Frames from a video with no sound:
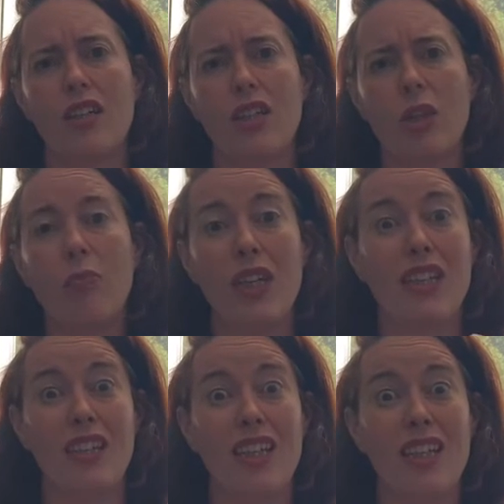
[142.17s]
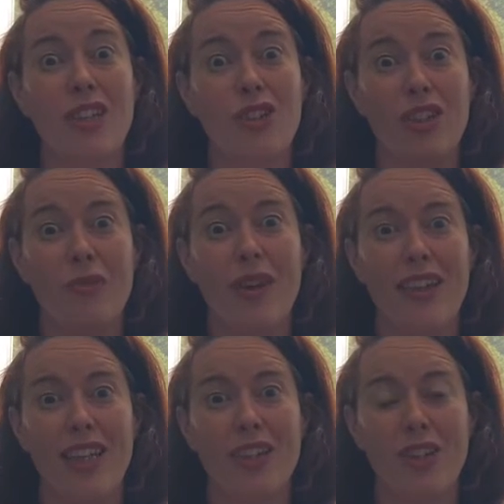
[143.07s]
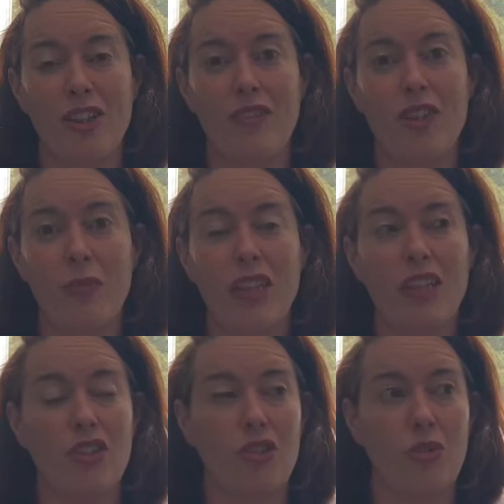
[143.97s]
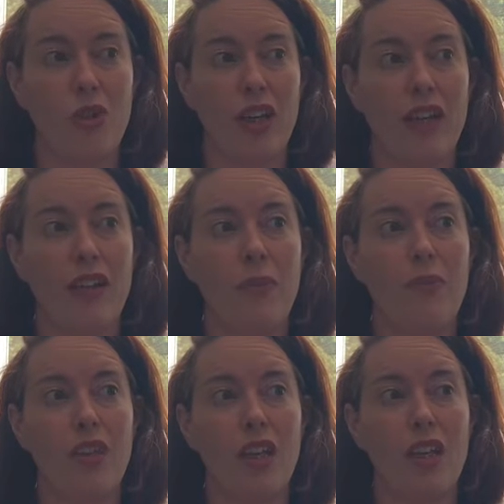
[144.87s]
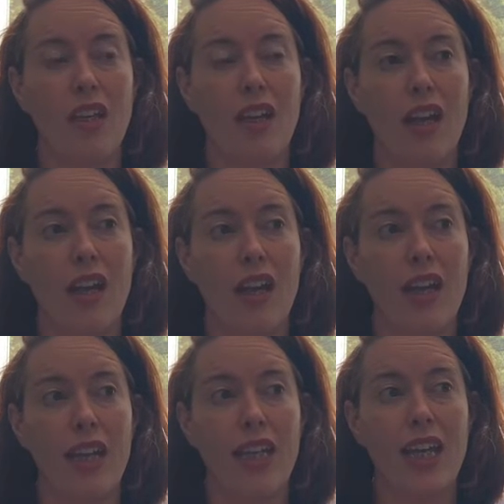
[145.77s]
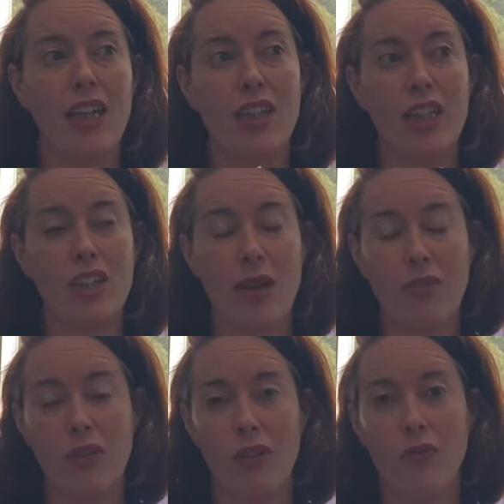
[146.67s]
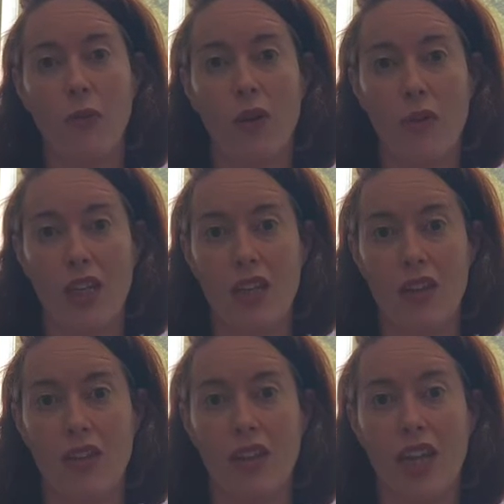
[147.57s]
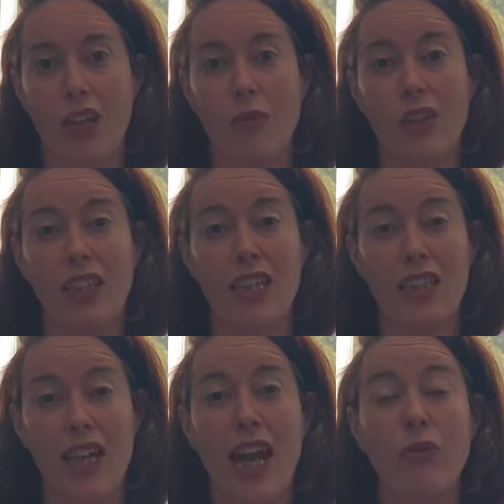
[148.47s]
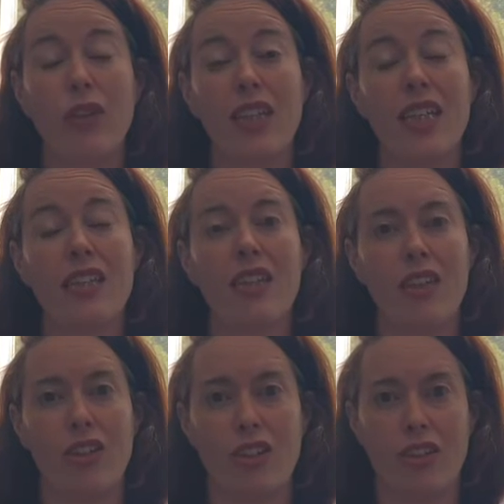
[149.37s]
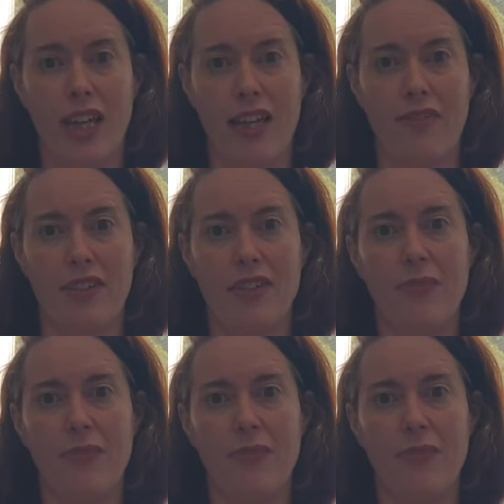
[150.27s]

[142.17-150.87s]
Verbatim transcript: to be sieged, why they deserved to be destroyed. In King in chapter 34, we hear that they released had released their slaves